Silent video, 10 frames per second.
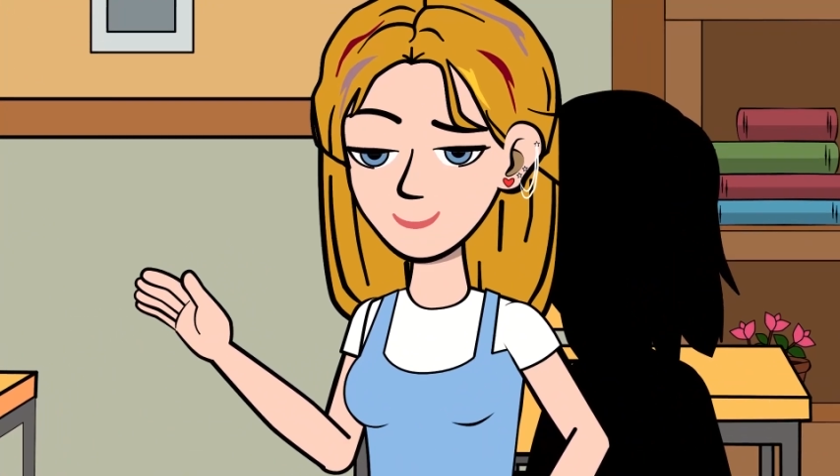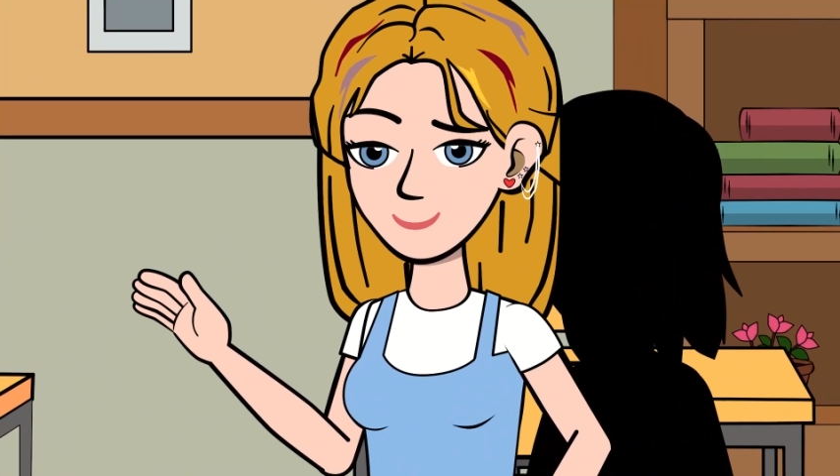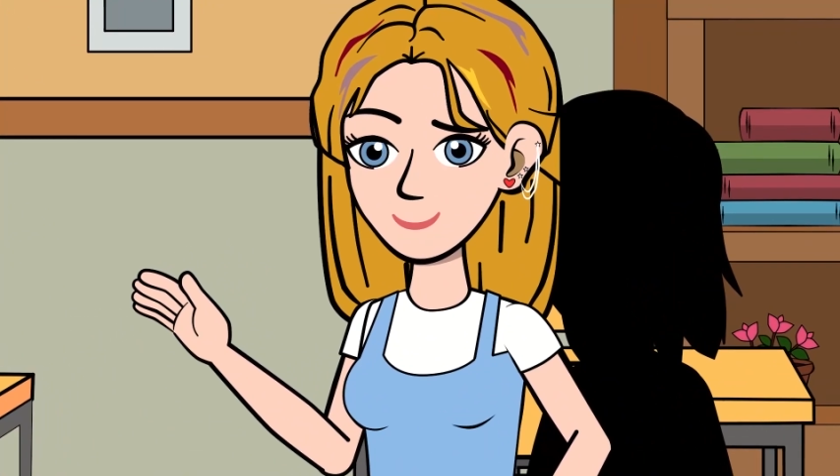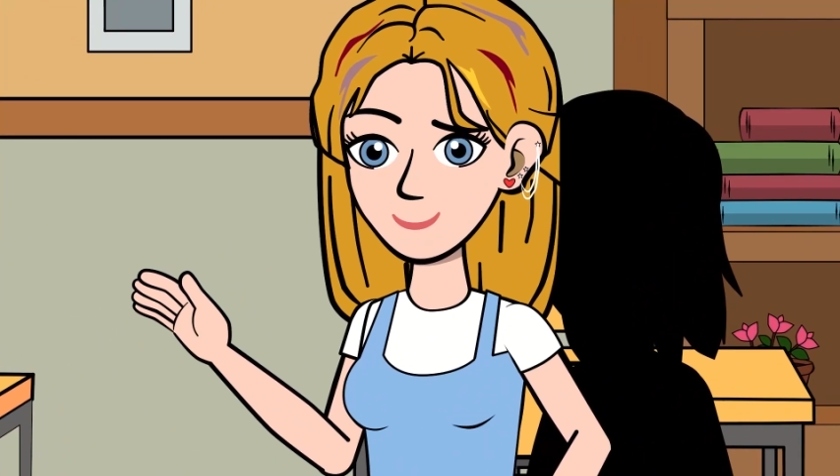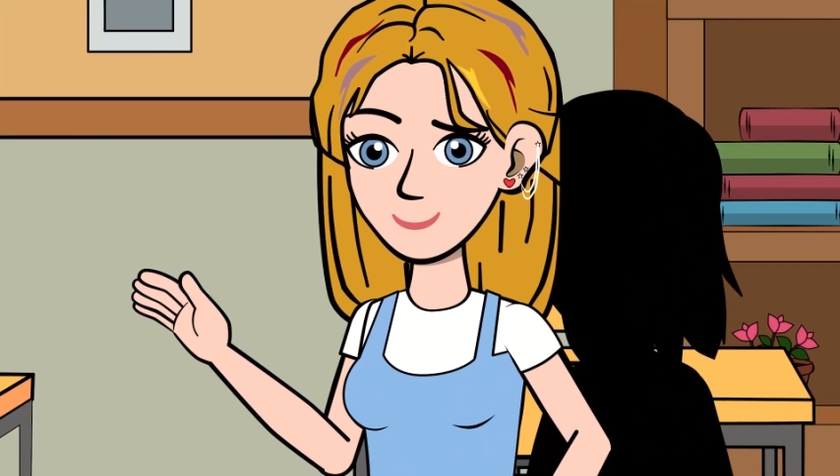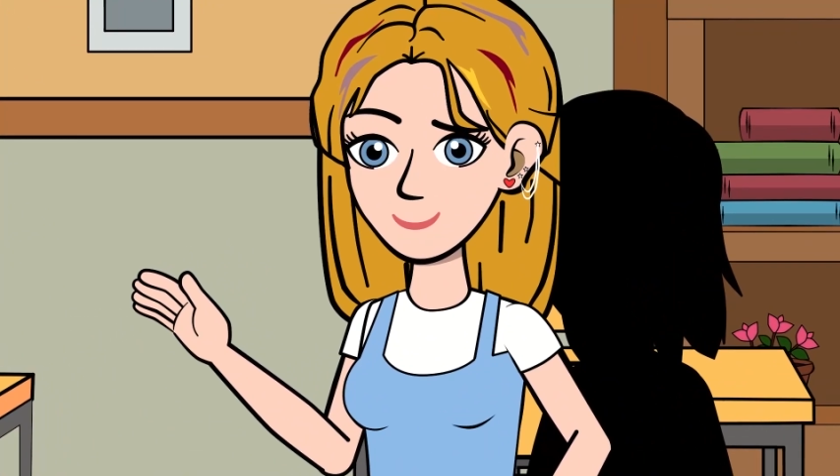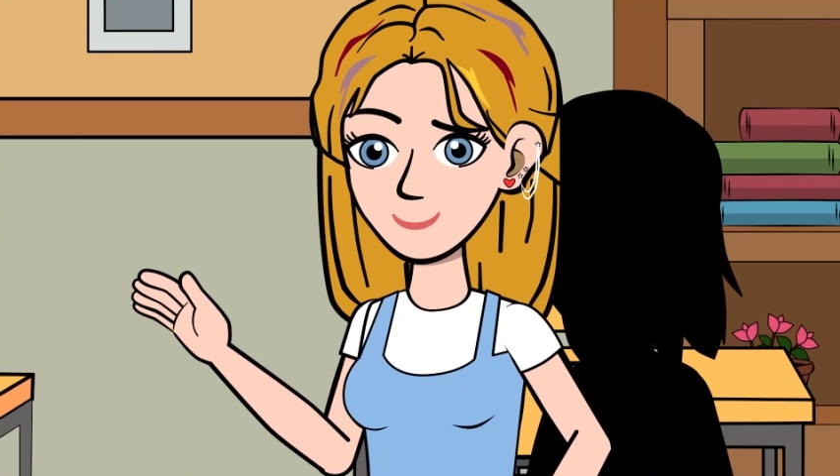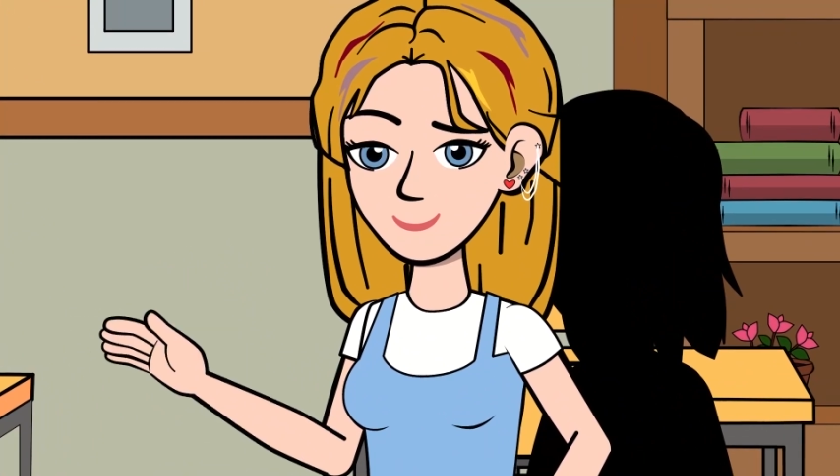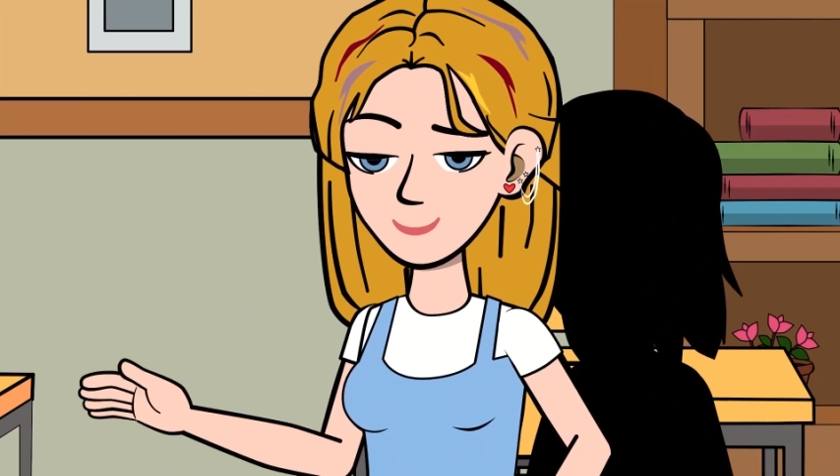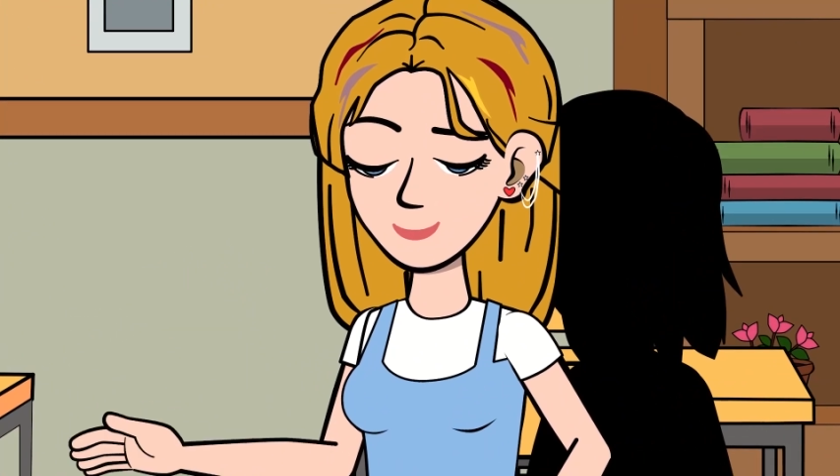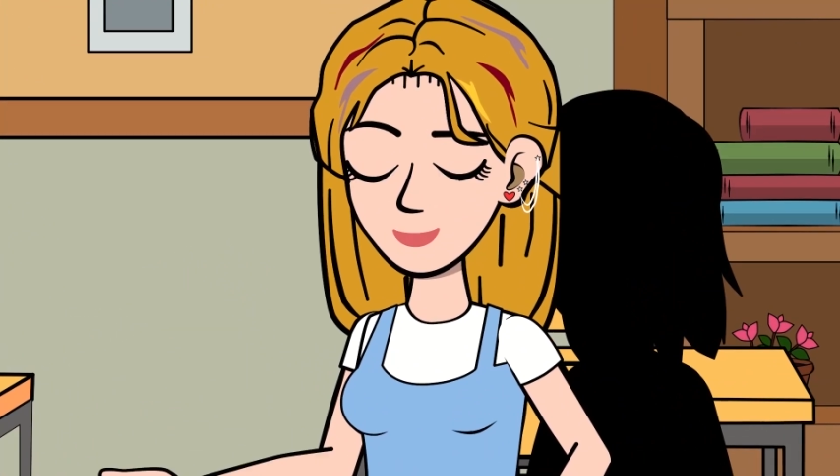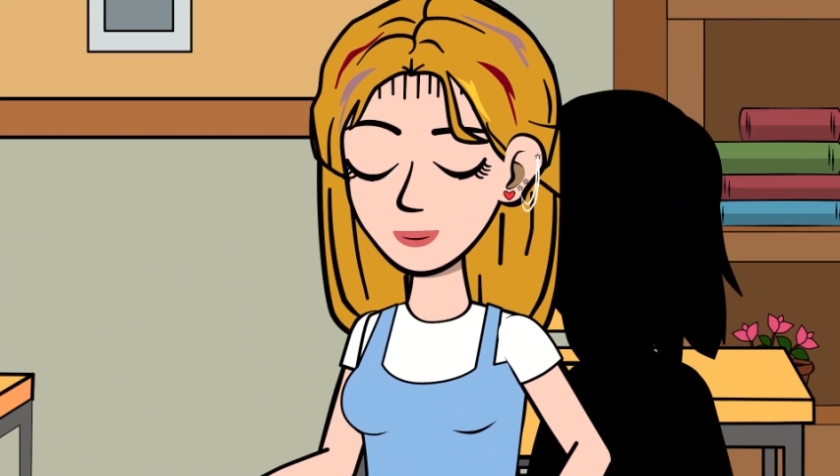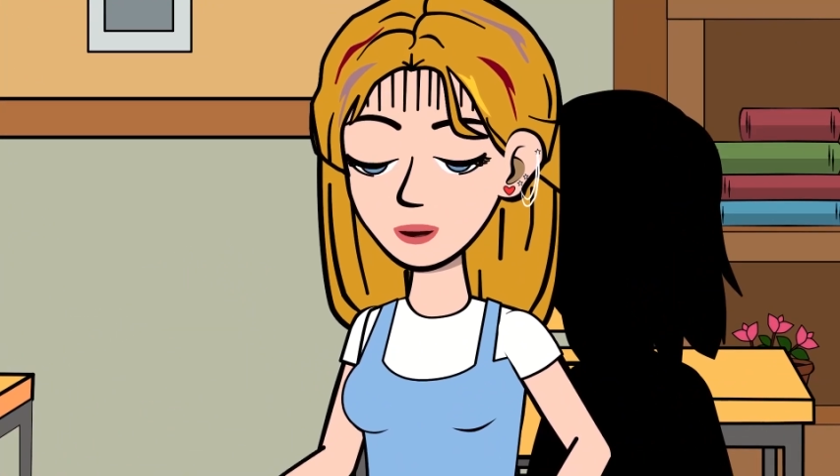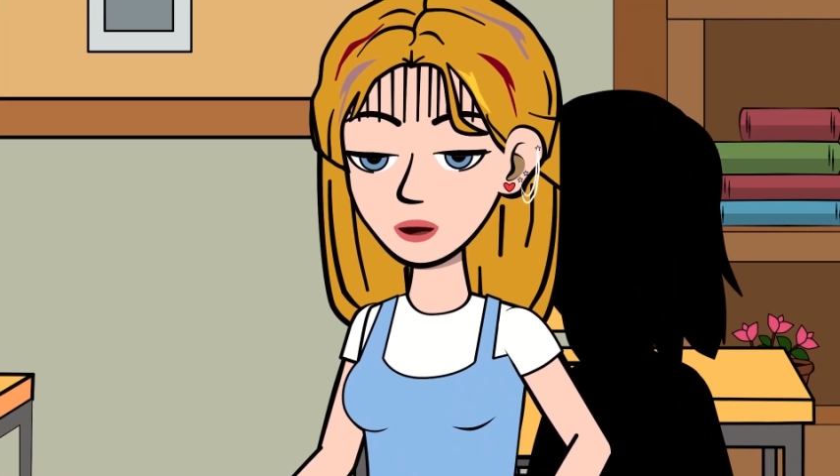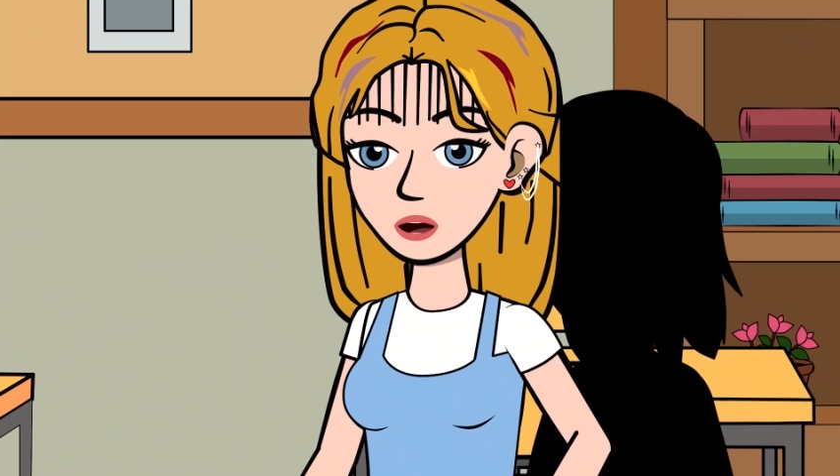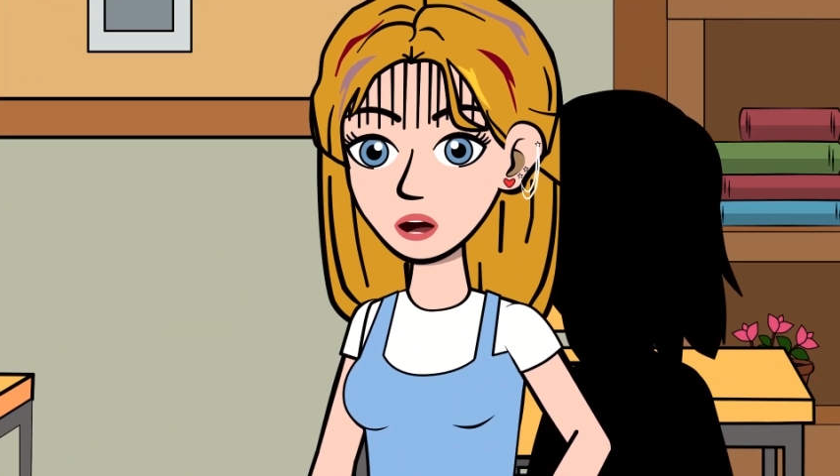And that's when I heard